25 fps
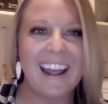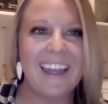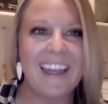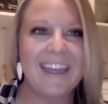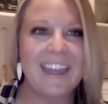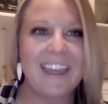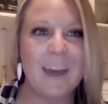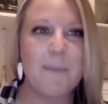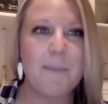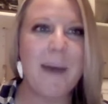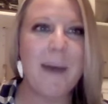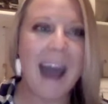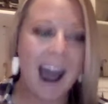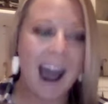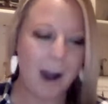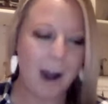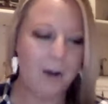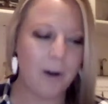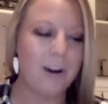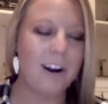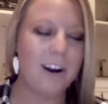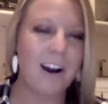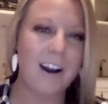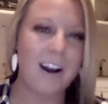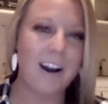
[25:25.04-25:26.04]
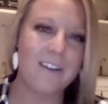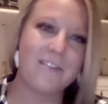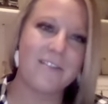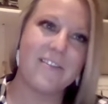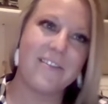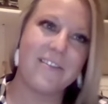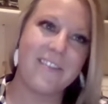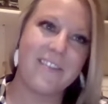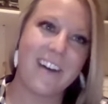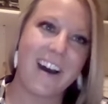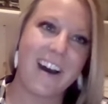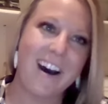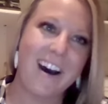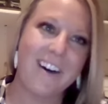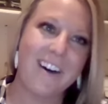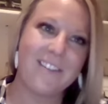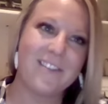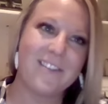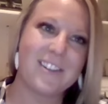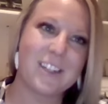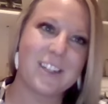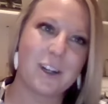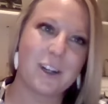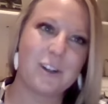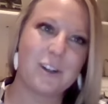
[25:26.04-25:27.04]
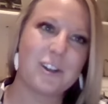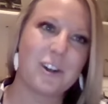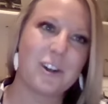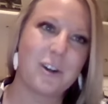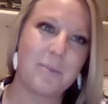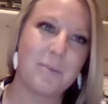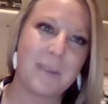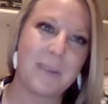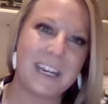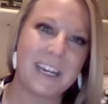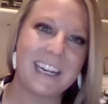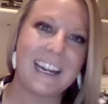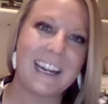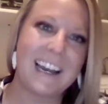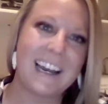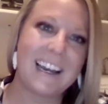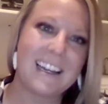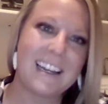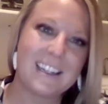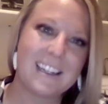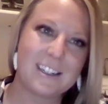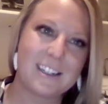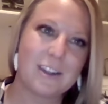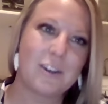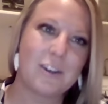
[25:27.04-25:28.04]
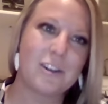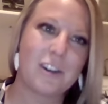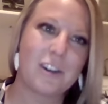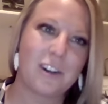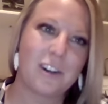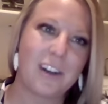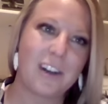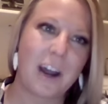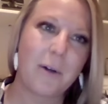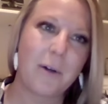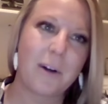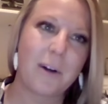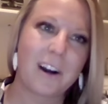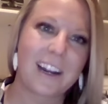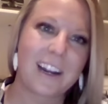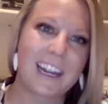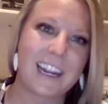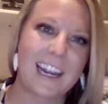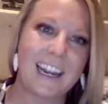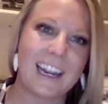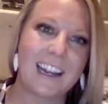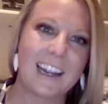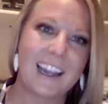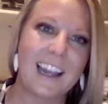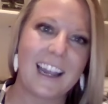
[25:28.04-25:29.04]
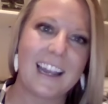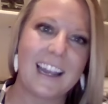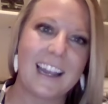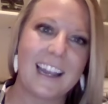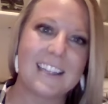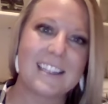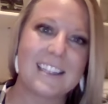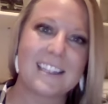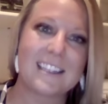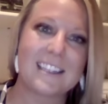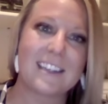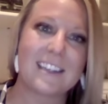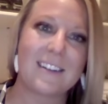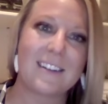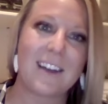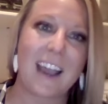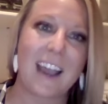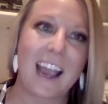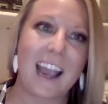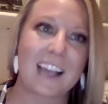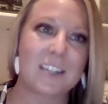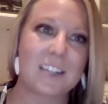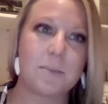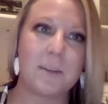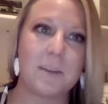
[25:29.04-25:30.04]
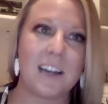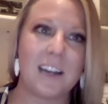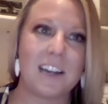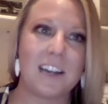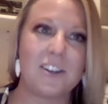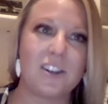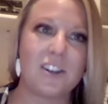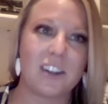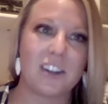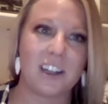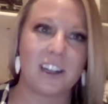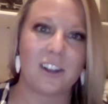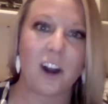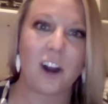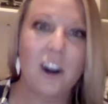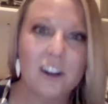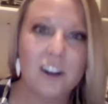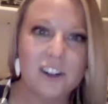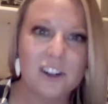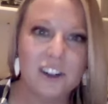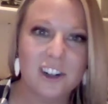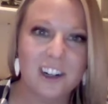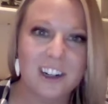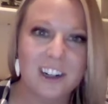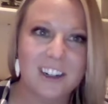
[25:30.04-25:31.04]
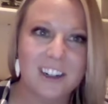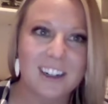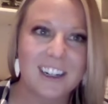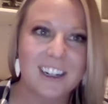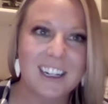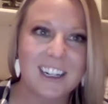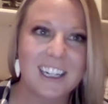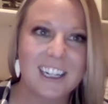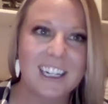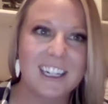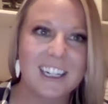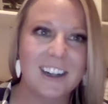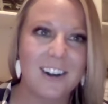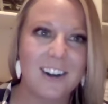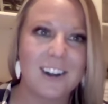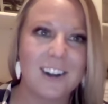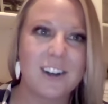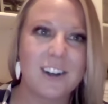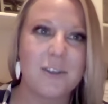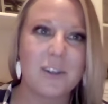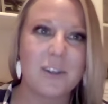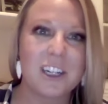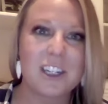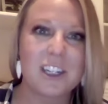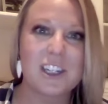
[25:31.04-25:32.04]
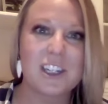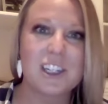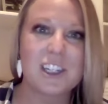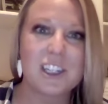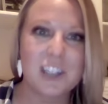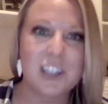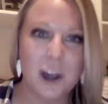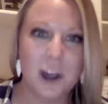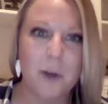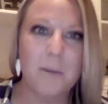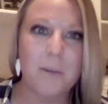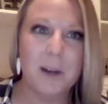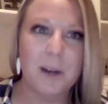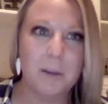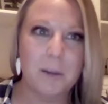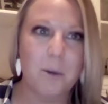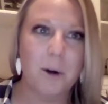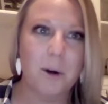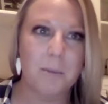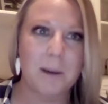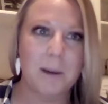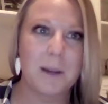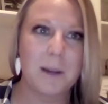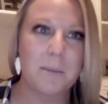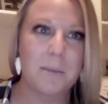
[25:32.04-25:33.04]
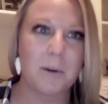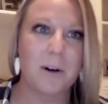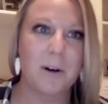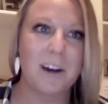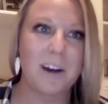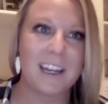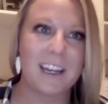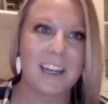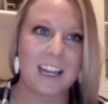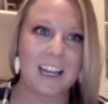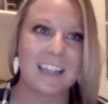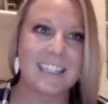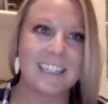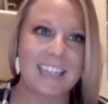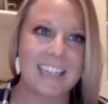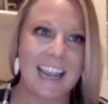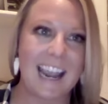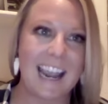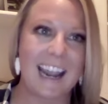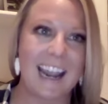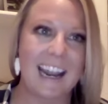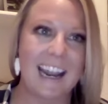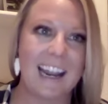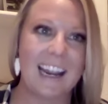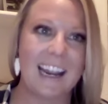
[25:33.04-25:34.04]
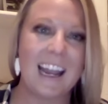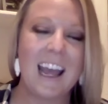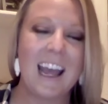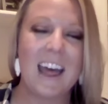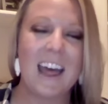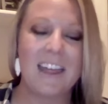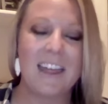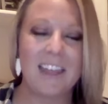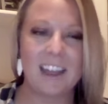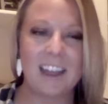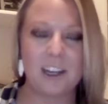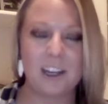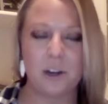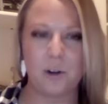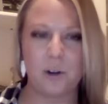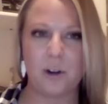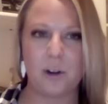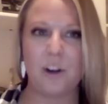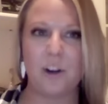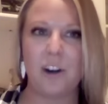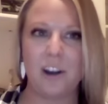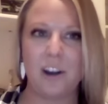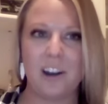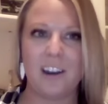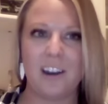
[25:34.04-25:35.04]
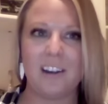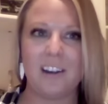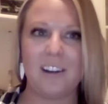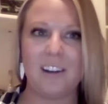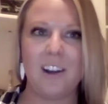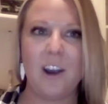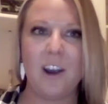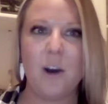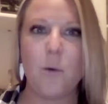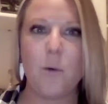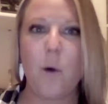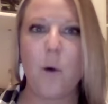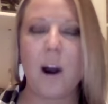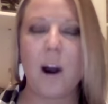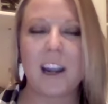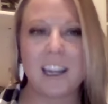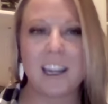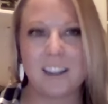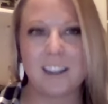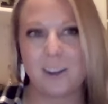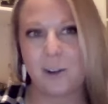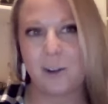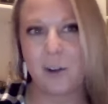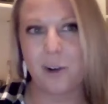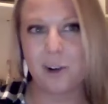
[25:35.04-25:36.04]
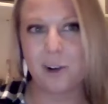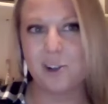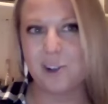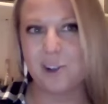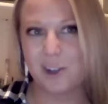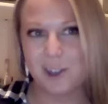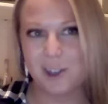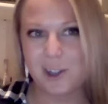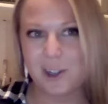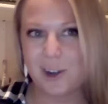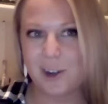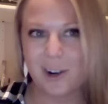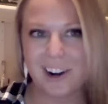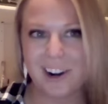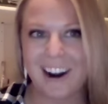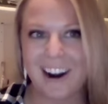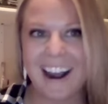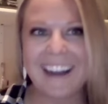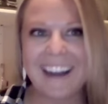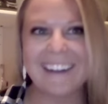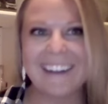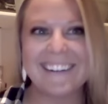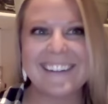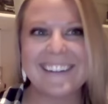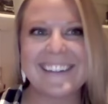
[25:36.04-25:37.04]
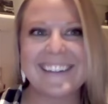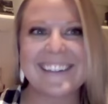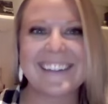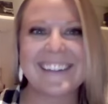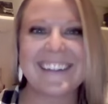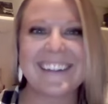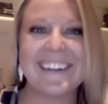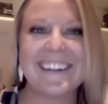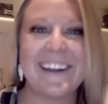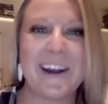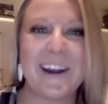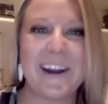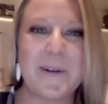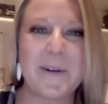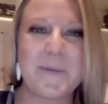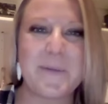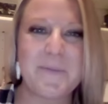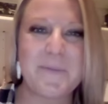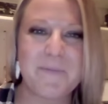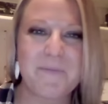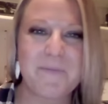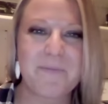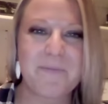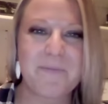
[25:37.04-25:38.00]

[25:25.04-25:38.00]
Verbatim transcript: the power of, of social media and social networking is exponentially larger. You know, you can reach so many more people in a day than you could walking the grocery store aisles, you know?